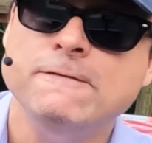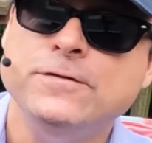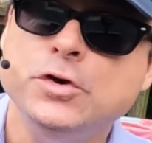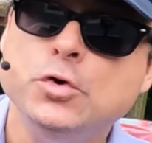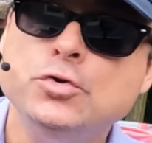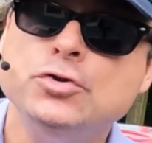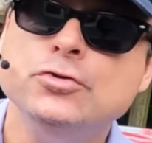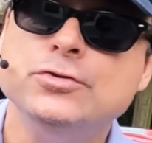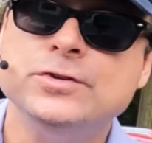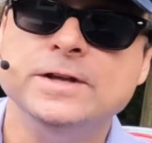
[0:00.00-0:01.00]

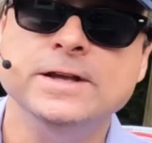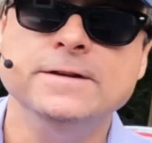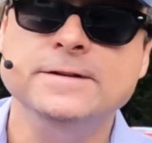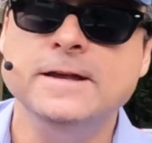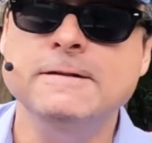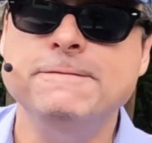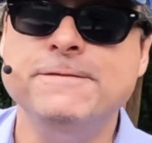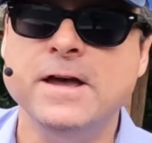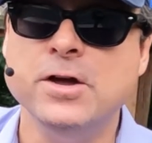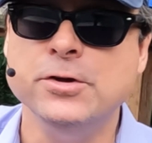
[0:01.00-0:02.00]
future sins and
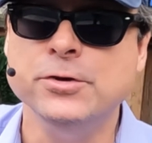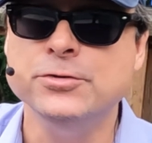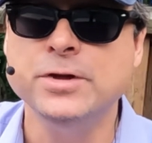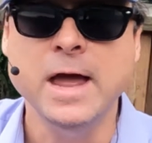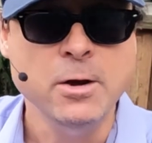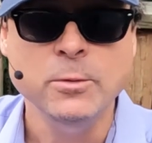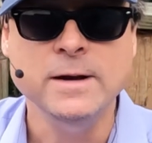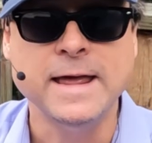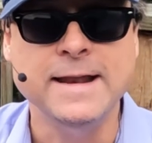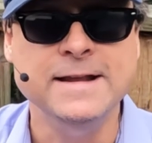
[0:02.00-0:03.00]
failures
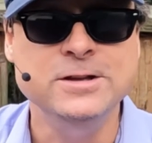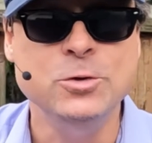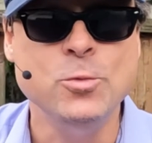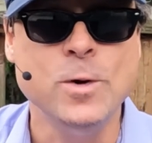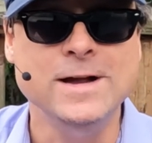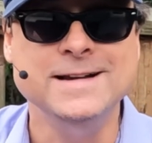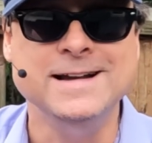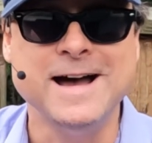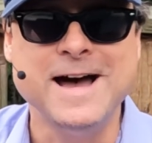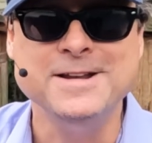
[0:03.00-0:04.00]
relating to what
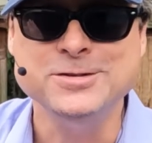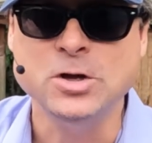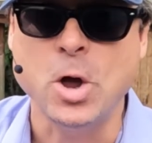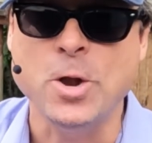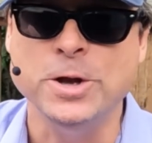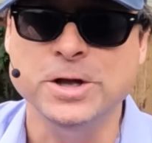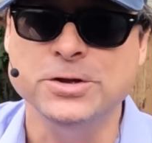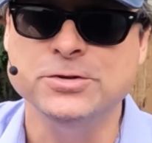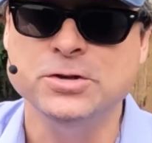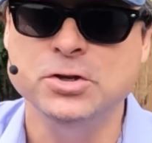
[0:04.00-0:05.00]
God is calling
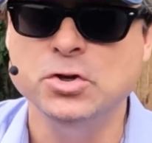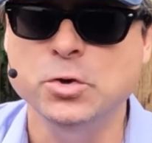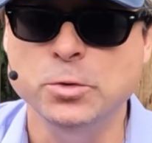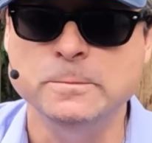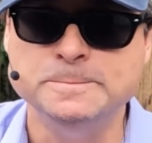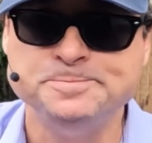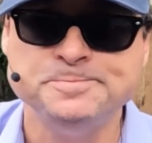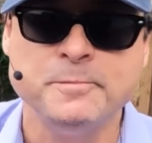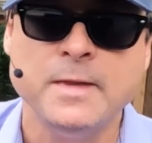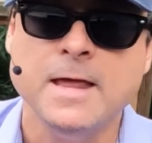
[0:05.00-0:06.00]
us to do.
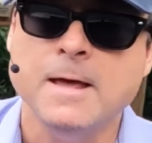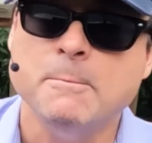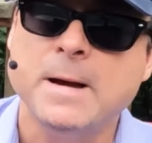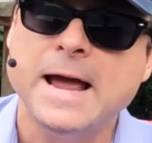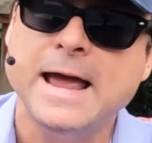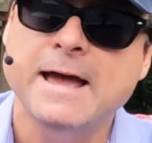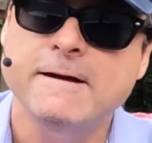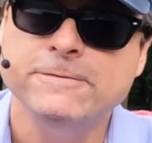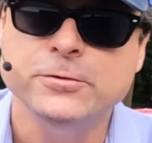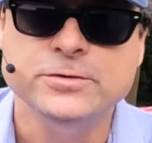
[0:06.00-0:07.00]
My
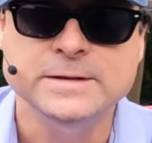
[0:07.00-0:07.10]
efforts